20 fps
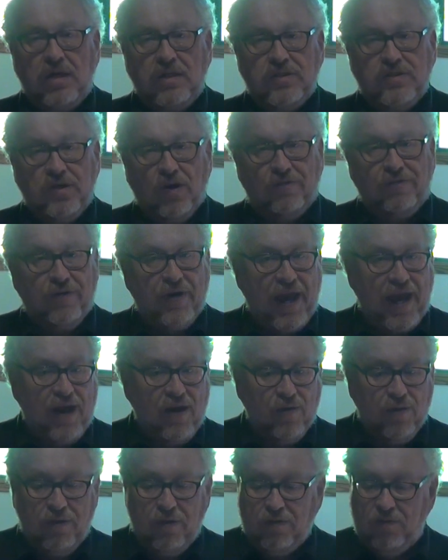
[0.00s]
So for
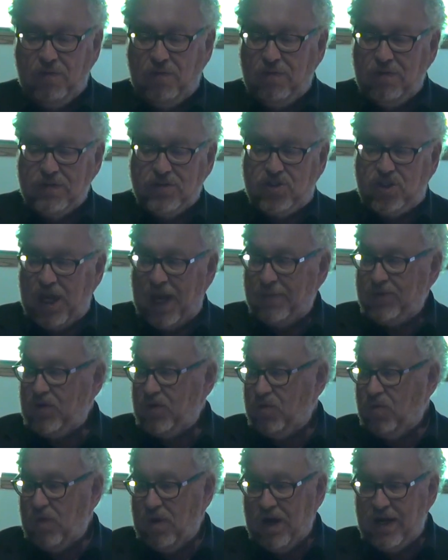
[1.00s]
now,
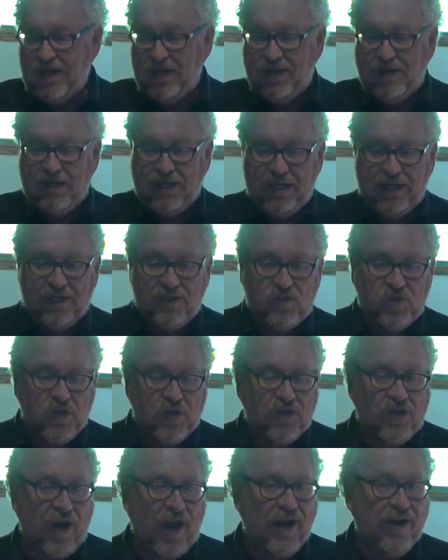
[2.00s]
chapter 1 in its
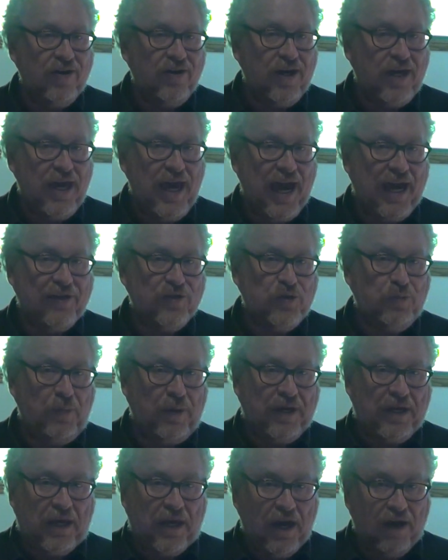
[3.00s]
entirety has
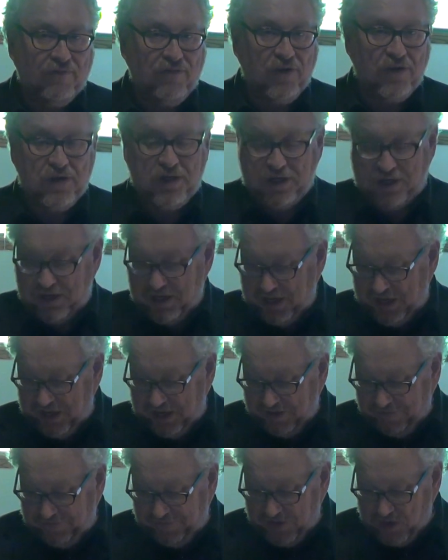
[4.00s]
been covered.
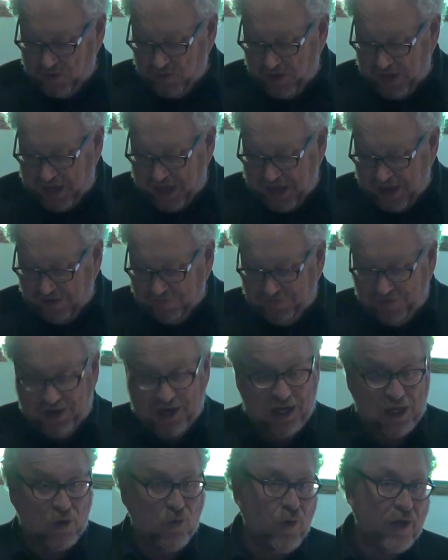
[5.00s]
If you have
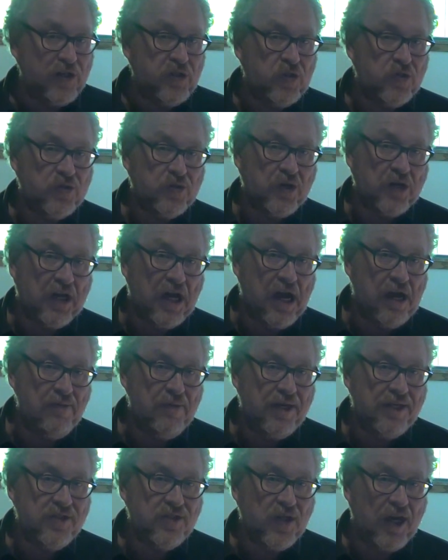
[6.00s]
any questions or
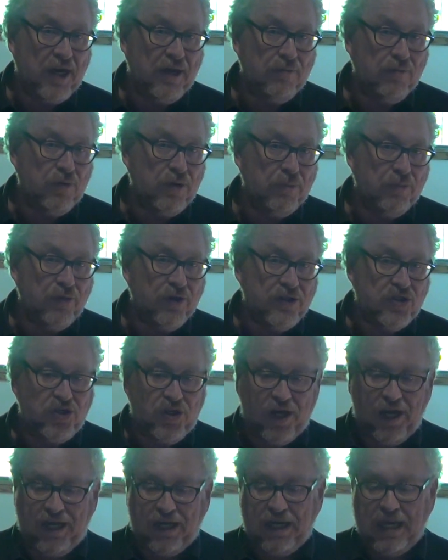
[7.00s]
comments, I would
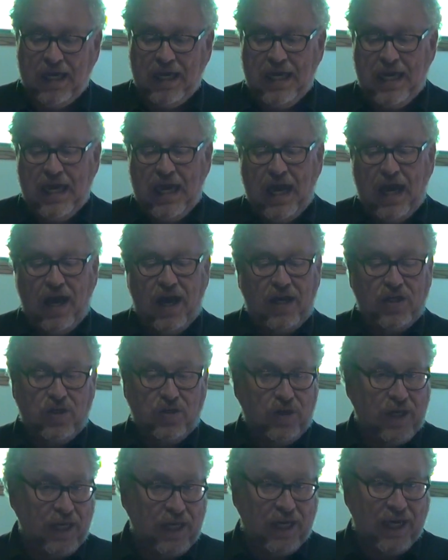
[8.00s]
appreciate you
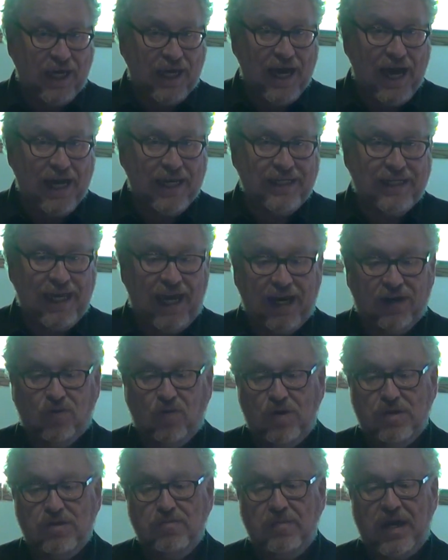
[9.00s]
getting in contact
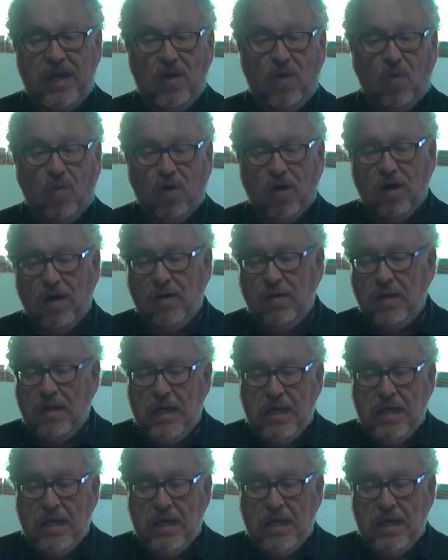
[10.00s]
with me or